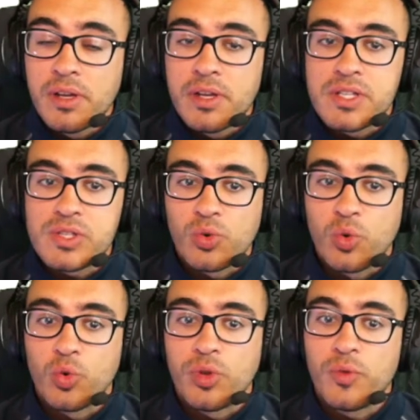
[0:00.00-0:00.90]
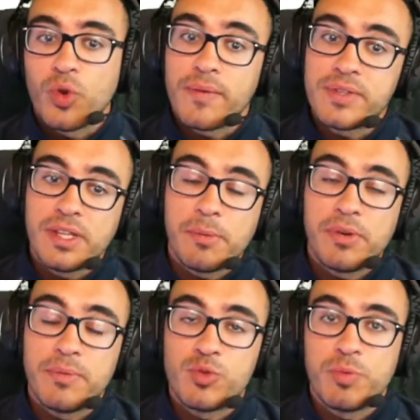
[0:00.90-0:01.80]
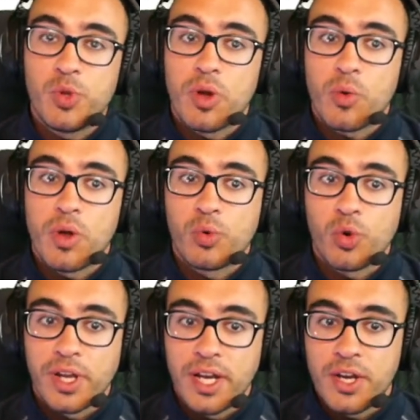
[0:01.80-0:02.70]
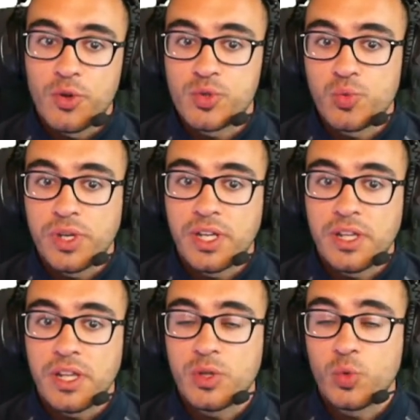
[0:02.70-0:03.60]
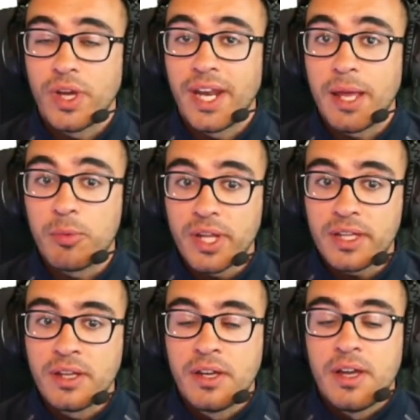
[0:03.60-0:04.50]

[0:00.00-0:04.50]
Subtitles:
So if you have seen the previous video around Rocky Linux, we needed to enable it,